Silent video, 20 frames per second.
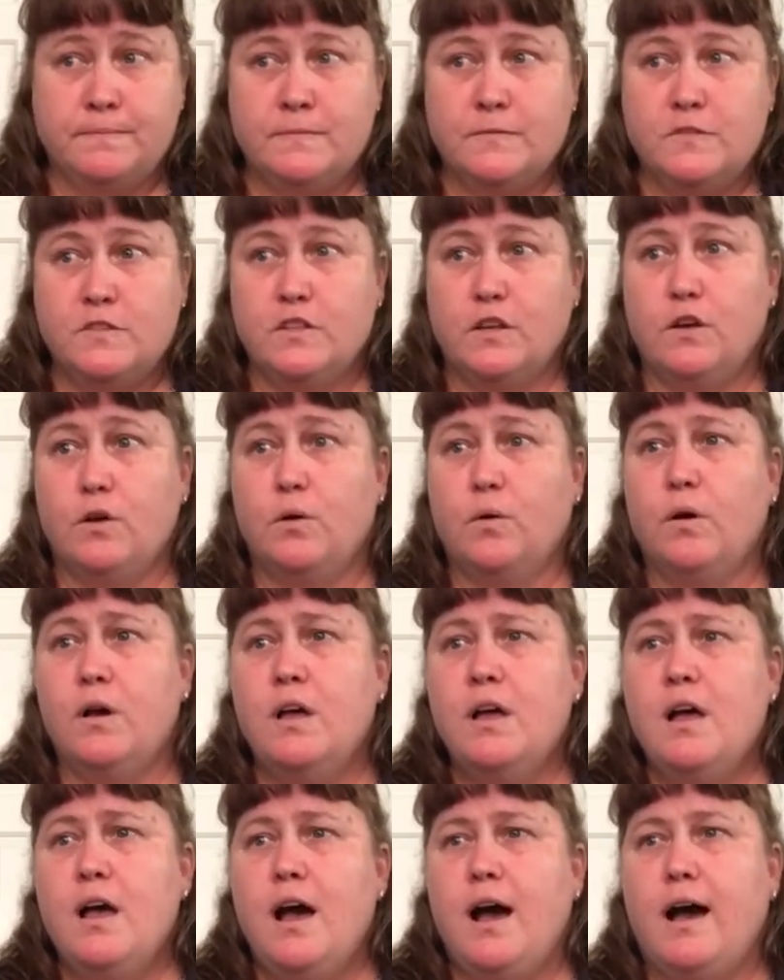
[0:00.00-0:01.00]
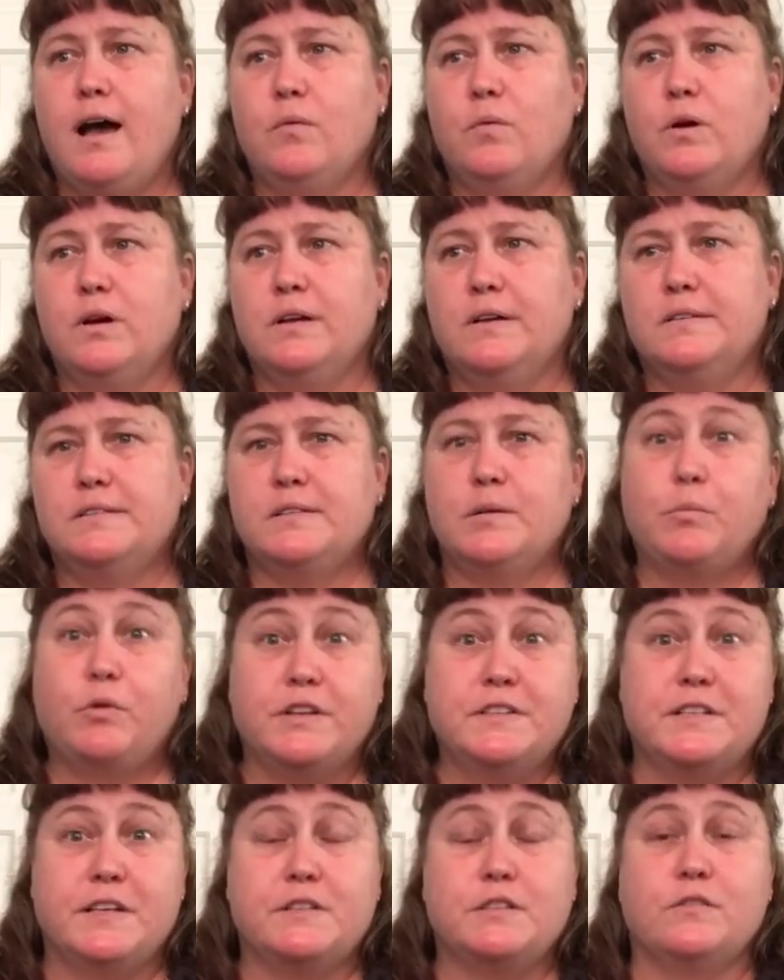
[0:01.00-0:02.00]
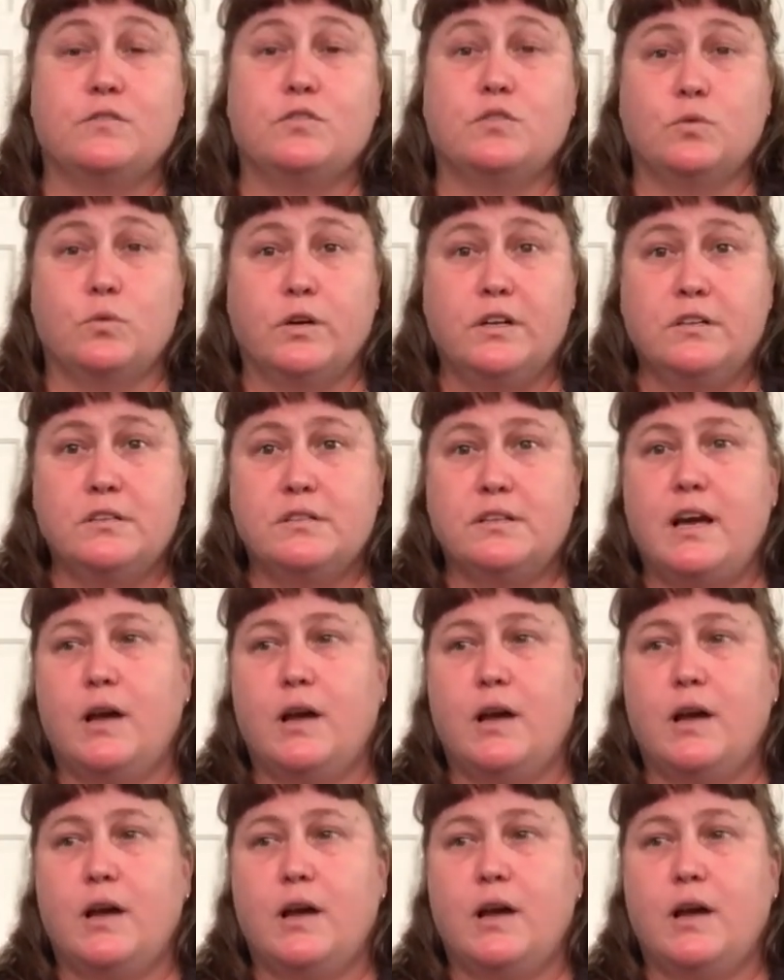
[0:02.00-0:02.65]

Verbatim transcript: So I was a princess of sorts.